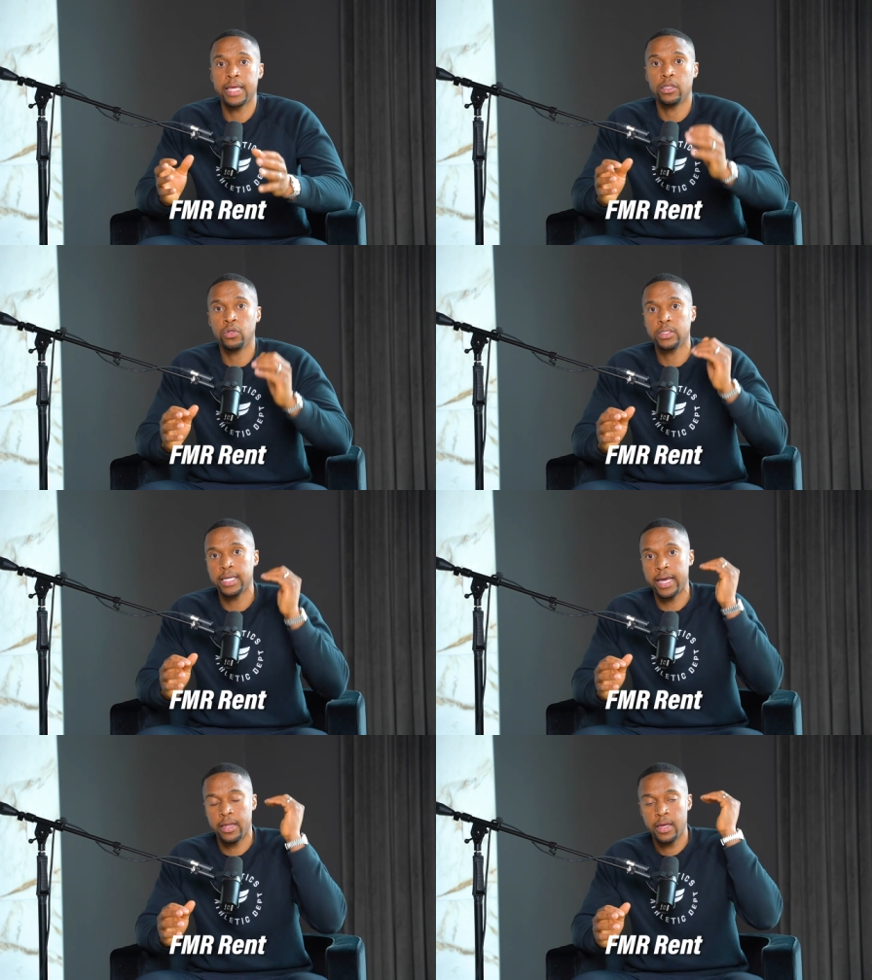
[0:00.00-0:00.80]
that looks
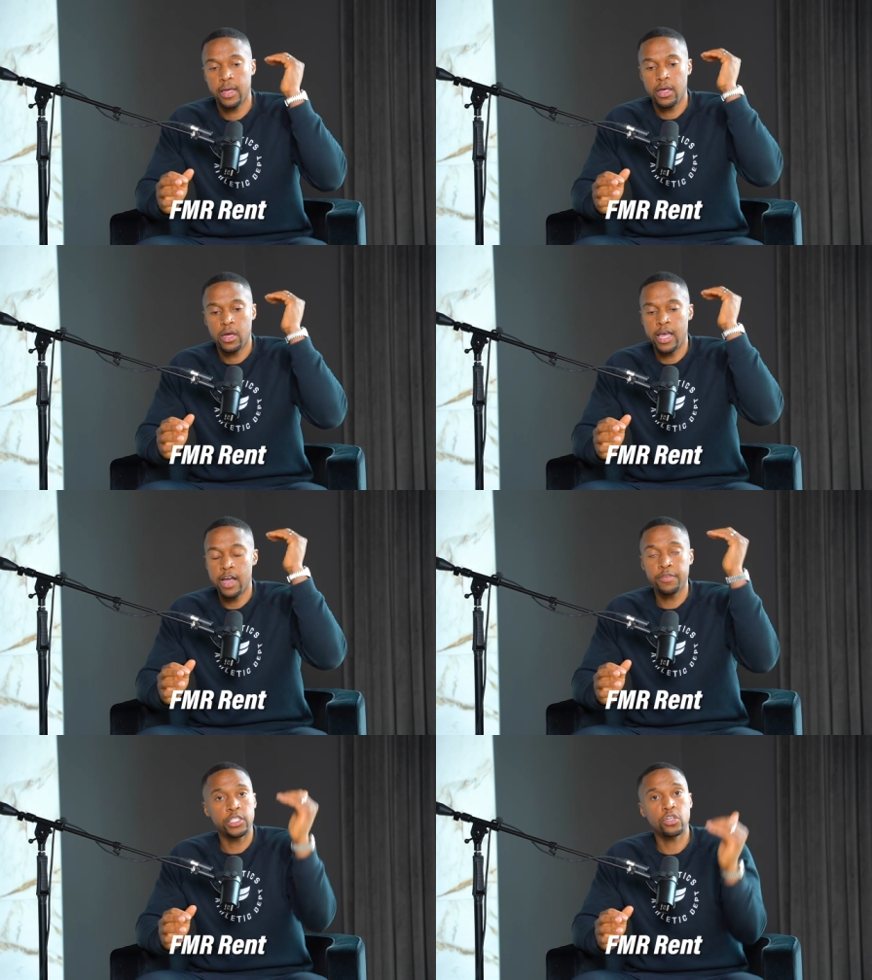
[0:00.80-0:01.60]
at
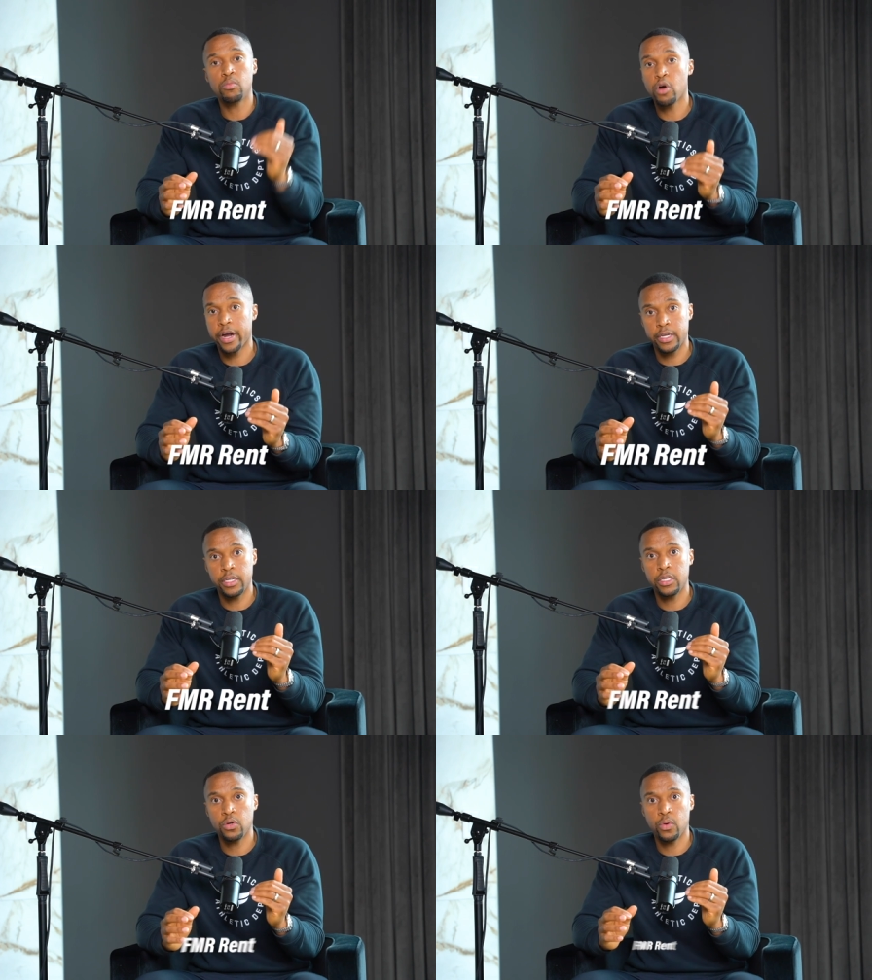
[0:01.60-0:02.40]
every single market in
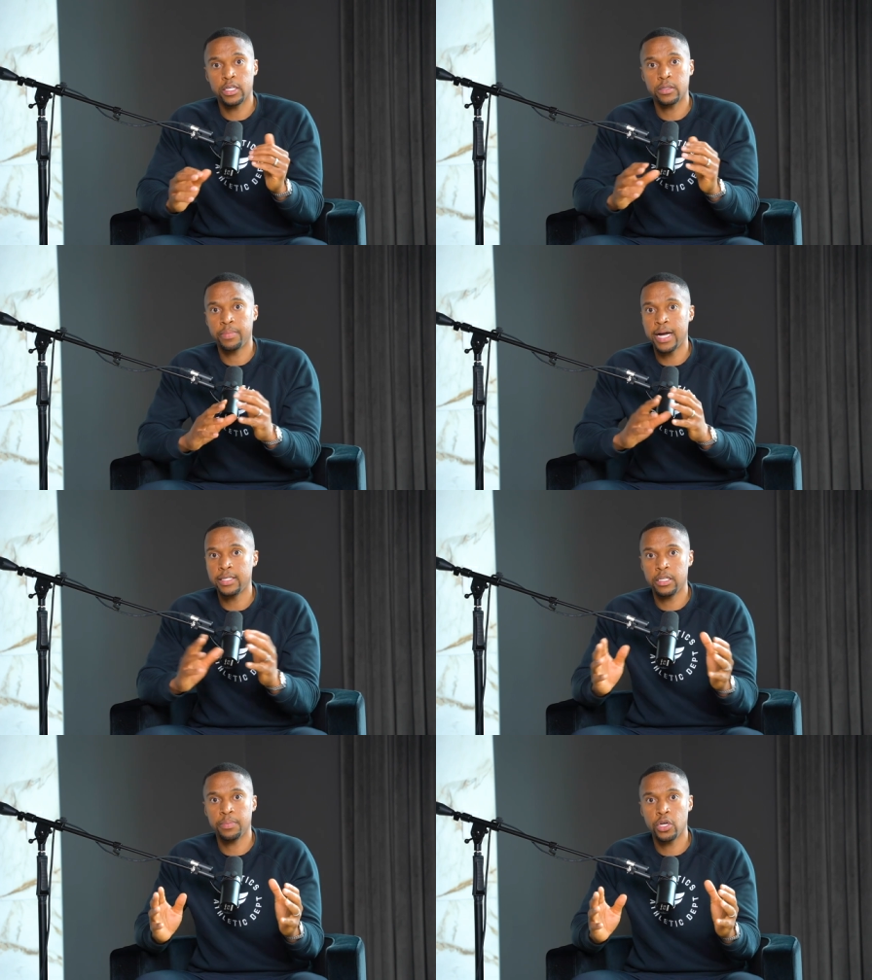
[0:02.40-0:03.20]
the US by
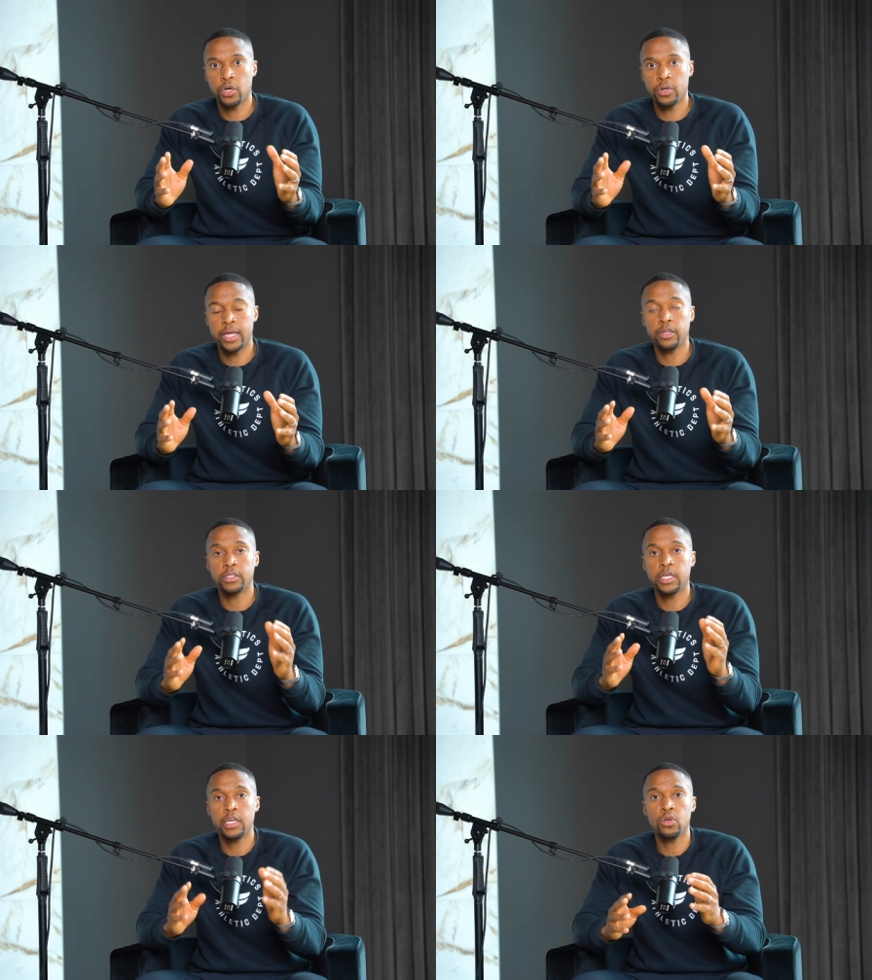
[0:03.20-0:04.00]
zip code and it'll
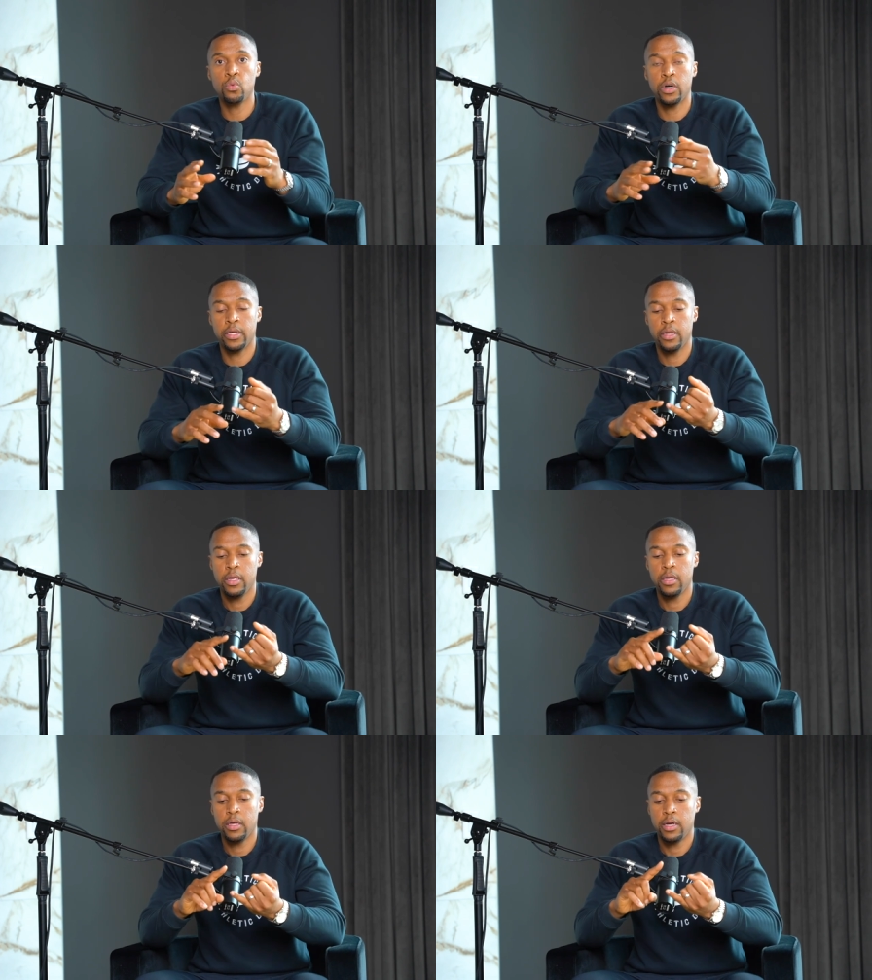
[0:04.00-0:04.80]
tell you what
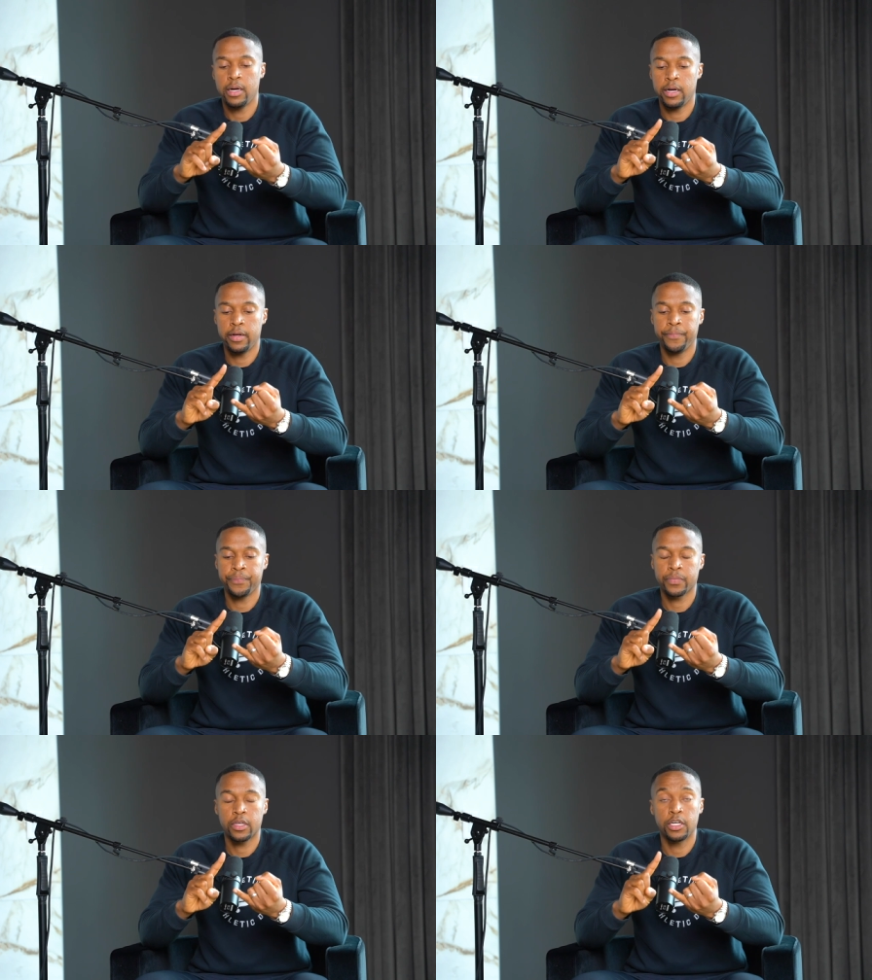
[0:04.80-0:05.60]

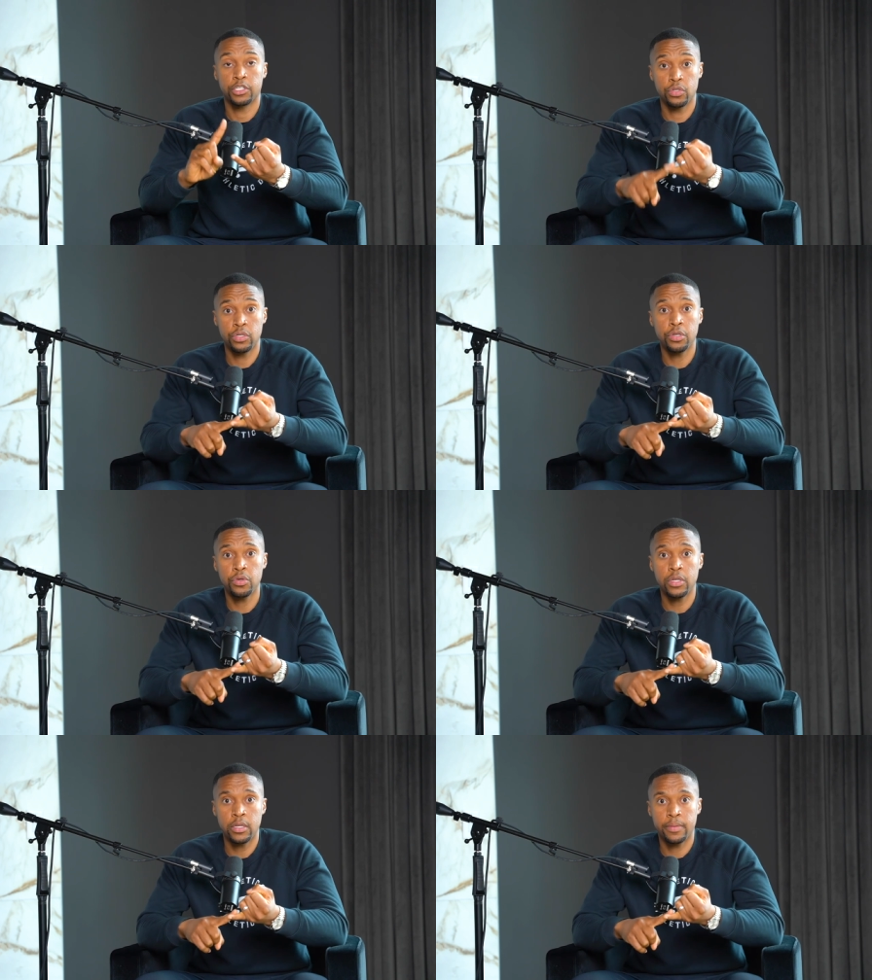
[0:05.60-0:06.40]
um, a studio
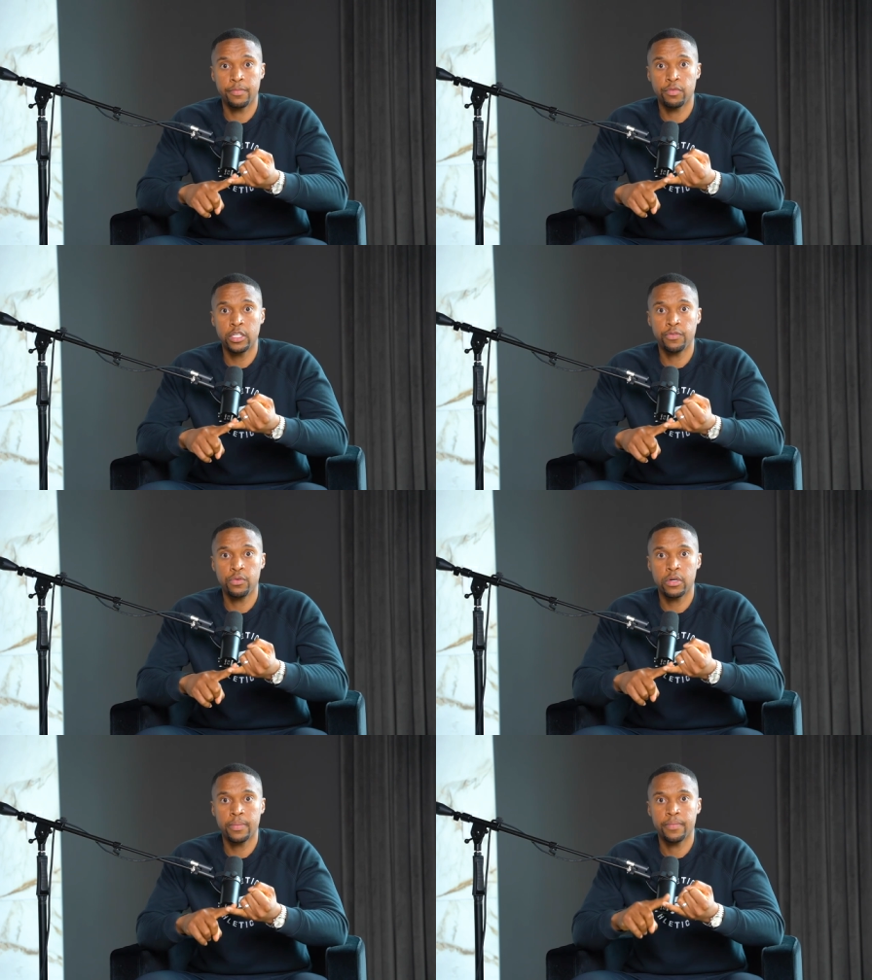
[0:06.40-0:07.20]
unit rents
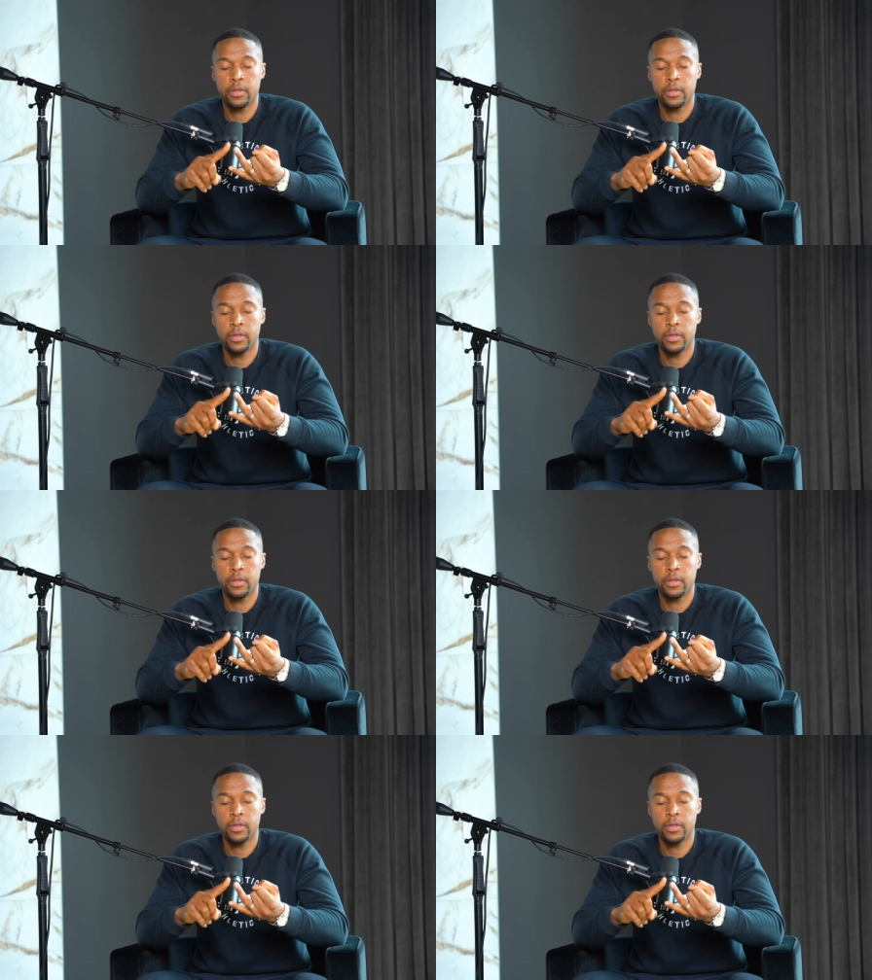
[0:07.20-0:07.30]
for,